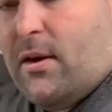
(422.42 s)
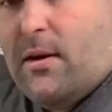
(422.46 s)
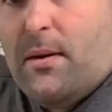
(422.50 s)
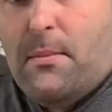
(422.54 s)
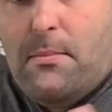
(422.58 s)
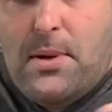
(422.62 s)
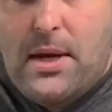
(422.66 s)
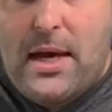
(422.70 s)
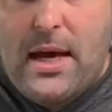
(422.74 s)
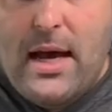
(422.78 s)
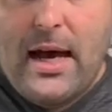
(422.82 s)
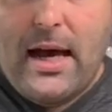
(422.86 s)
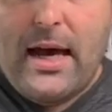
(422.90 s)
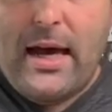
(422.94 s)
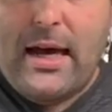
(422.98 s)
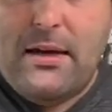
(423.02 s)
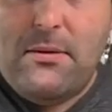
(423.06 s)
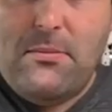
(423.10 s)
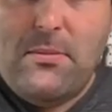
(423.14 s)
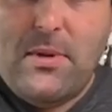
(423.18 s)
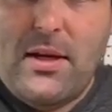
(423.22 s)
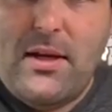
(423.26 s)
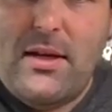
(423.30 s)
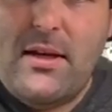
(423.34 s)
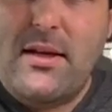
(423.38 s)
behind
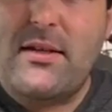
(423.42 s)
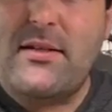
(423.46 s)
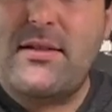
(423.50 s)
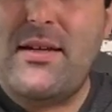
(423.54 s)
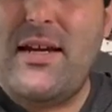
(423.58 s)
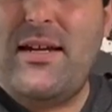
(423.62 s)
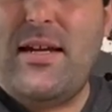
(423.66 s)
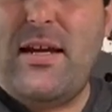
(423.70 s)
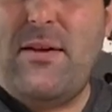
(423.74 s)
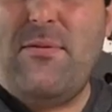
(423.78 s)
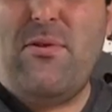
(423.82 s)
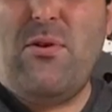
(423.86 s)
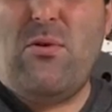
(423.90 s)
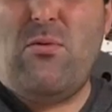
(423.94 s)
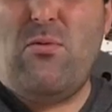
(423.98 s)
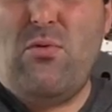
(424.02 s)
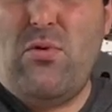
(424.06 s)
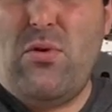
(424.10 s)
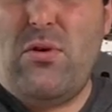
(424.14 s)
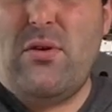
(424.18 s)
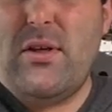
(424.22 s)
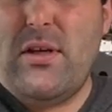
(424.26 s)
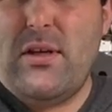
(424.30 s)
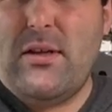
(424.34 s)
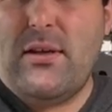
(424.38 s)
me, because I never
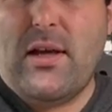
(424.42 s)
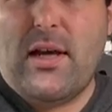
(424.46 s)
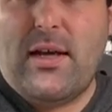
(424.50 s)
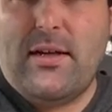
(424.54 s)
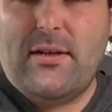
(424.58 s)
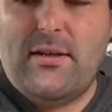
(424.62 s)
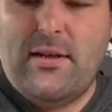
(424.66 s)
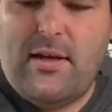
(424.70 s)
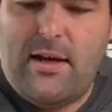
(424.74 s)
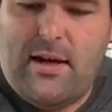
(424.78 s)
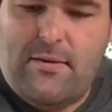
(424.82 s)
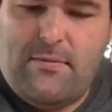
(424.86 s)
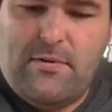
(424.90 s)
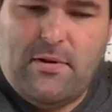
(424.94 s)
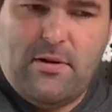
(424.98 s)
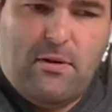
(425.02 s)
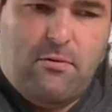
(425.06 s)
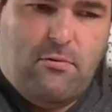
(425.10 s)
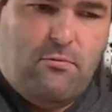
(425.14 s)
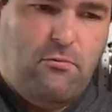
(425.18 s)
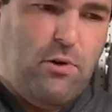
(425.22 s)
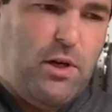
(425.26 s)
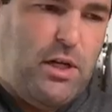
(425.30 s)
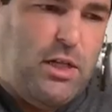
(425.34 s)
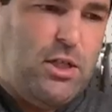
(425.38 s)
really liked having to
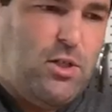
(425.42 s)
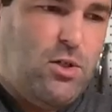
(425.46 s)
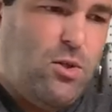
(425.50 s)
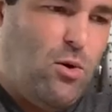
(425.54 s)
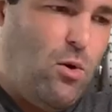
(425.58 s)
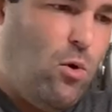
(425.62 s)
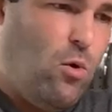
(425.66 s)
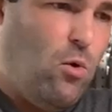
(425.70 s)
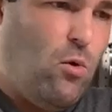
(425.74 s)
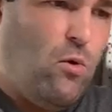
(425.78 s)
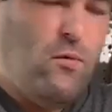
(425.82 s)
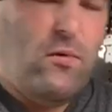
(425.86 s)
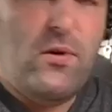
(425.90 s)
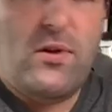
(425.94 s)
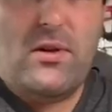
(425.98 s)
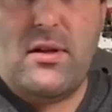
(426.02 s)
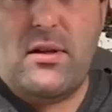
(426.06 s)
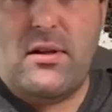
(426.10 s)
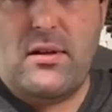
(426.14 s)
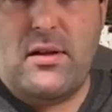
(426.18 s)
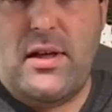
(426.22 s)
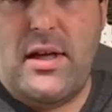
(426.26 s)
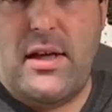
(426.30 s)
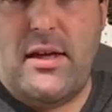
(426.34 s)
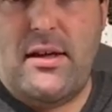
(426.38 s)
reach over the
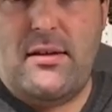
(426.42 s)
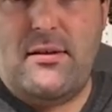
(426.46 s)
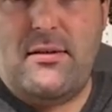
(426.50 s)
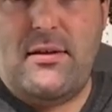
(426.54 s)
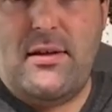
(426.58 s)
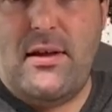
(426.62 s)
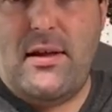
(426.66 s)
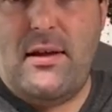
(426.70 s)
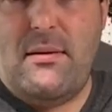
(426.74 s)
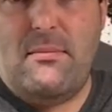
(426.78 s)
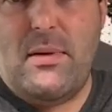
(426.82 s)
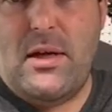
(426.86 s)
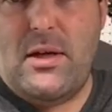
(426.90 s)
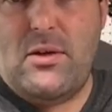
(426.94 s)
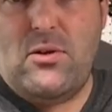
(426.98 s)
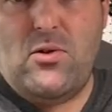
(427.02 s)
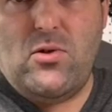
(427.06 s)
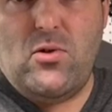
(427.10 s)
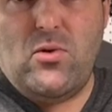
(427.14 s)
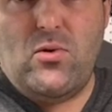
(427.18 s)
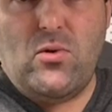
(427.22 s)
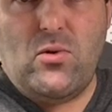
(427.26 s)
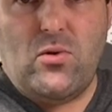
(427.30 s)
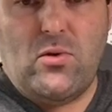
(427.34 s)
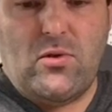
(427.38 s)
lathe to get my
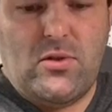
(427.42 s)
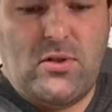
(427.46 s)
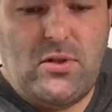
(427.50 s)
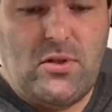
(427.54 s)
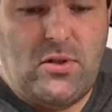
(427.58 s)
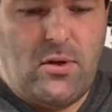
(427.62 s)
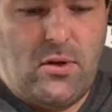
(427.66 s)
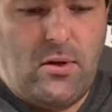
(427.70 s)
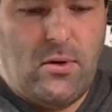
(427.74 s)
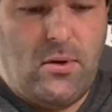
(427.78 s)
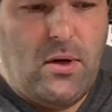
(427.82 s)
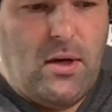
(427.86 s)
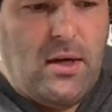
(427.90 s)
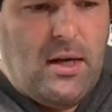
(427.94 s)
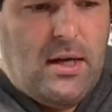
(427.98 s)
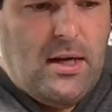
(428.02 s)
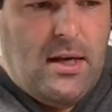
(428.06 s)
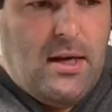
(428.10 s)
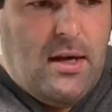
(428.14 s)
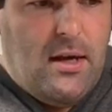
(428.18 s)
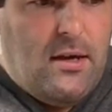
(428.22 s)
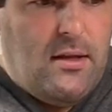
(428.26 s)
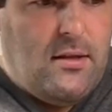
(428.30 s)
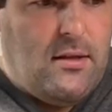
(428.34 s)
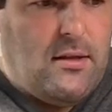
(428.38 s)
tools. So
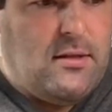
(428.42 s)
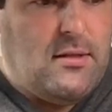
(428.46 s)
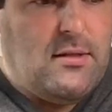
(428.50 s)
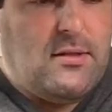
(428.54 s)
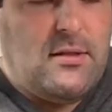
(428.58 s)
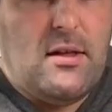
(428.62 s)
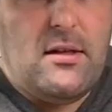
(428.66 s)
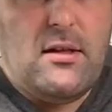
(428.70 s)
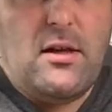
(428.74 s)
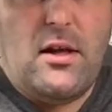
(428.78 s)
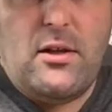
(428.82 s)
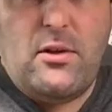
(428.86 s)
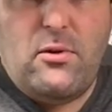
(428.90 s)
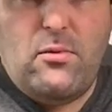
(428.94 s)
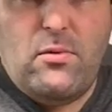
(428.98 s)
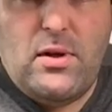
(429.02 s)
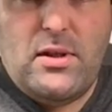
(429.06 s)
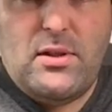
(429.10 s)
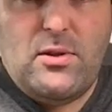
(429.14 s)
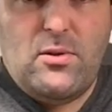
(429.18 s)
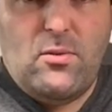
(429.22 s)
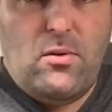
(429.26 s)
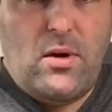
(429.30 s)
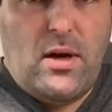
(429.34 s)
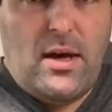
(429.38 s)
this is another
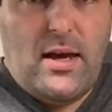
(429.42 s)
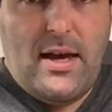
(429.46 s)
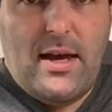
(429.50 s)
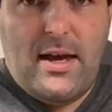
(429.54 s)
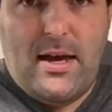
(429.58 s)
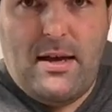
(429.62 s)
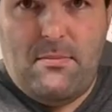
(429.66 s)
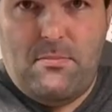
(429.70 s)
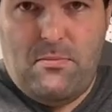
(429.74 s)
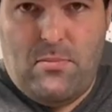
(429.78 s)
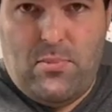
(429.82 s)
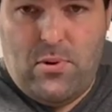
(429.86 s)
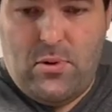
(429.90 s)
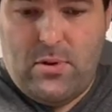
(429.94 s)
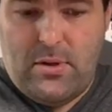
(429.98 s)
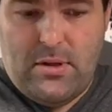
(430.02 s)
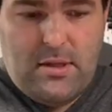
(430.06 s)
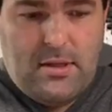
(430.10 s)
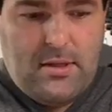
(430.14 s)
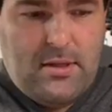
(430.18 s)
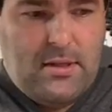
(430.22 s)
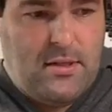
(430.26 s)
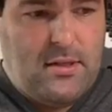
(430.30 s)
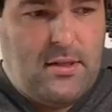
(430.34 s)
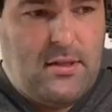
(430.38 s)
reason why I had put
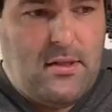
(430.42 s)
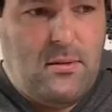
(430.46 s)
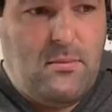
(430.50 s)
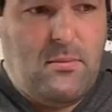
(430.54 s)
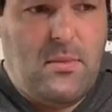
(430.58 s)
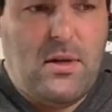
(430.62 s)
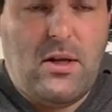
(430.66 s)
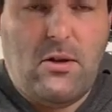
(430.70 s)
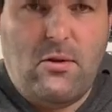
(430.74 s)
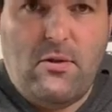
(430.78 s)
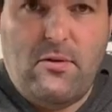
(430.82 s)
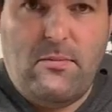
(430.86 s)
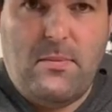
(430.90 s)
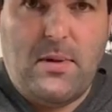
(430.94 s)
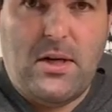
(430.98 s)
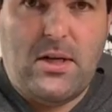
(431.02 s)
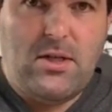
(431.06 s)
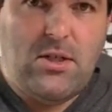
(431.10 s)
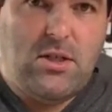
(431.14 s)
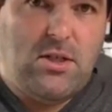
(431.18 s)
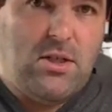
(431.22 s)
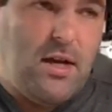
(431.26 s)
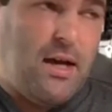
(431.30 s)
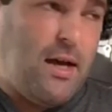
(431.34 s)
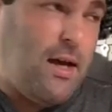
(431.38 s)
this in the middle of my
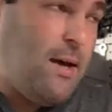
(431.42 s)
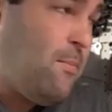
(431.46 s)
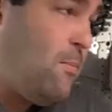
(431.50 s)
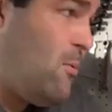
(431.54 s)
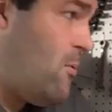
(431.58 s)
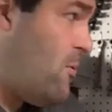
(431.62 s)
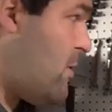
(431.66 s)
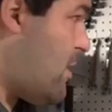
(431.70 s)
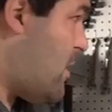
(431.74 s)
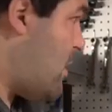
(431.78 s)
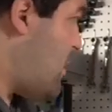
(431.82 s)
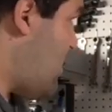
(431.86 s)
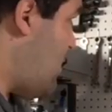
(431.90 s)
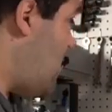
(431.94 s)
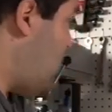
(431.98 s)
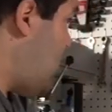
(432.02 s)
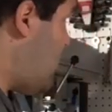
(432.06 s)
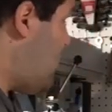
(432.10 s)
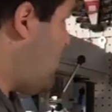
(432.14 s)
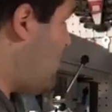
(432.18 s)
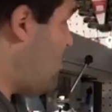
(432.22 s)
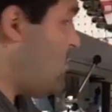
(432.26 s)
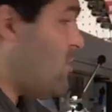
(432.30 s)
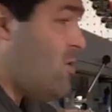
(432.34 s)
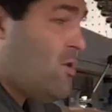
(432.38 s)
shop, where I can
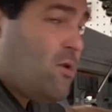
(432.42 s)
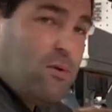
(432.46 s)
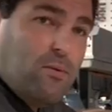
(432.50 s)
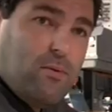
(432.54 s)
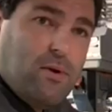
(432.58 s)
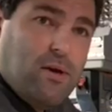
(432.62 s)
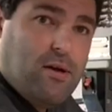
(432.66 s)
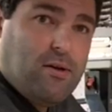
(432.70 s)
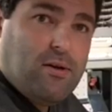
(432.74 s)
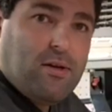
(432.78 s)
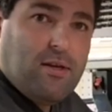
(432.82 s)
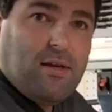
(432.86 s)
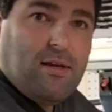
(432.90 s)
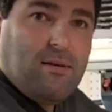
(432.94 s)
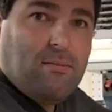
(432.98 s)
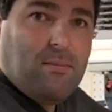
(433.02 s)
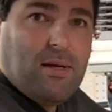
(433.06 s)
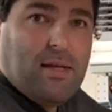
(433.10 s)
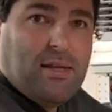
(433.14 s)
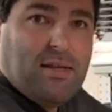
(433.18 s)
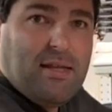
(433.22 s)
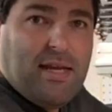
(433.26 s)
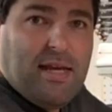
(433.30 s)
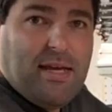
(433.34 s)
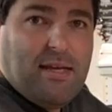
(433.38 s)
just turn around and get my
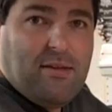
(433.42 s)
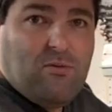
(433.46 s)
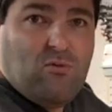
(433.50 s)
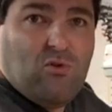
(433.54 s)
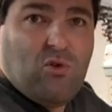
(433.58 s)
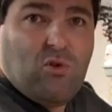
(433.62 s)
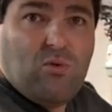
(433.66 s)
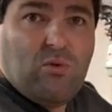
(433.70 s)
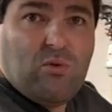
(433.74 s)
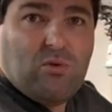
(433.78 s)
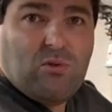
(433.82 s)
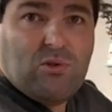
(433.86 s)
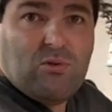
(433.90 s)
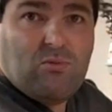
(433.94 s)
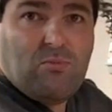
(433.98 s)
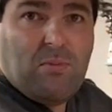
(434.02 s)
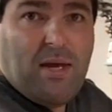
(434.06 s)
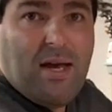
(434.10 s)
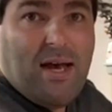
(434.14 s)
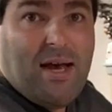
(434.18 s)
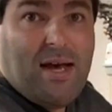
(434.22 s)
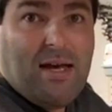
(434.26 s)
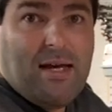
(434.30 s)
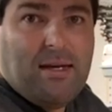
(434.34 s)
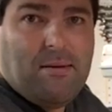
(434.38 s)
lathe tools
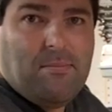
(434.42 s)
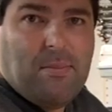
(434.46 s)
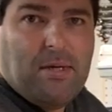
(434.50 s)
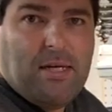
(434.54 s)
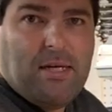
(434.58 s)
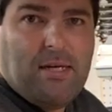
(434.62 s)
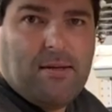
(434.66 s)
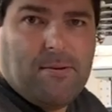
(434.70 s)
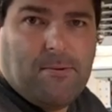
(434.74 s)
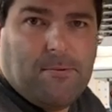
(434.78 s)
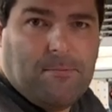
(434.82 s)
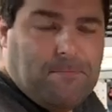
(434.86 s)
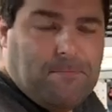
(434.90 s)
behind me.